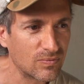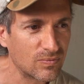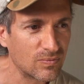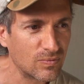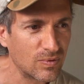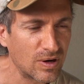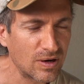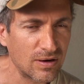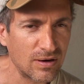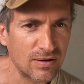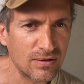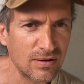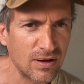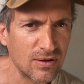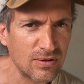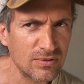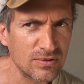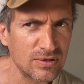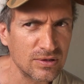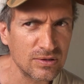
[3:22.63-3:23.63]
Where are
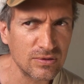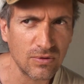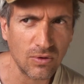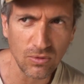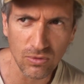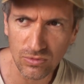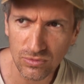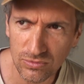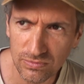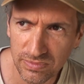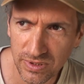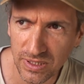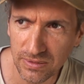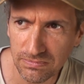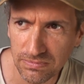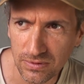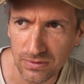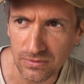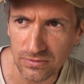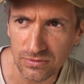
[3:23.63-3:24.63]
all the old
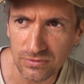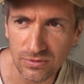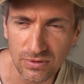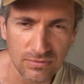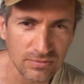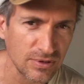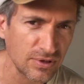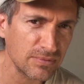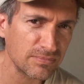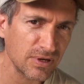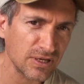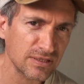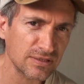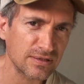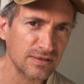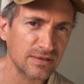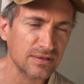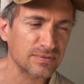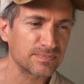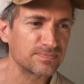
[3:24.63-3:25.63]
people who are really muscular?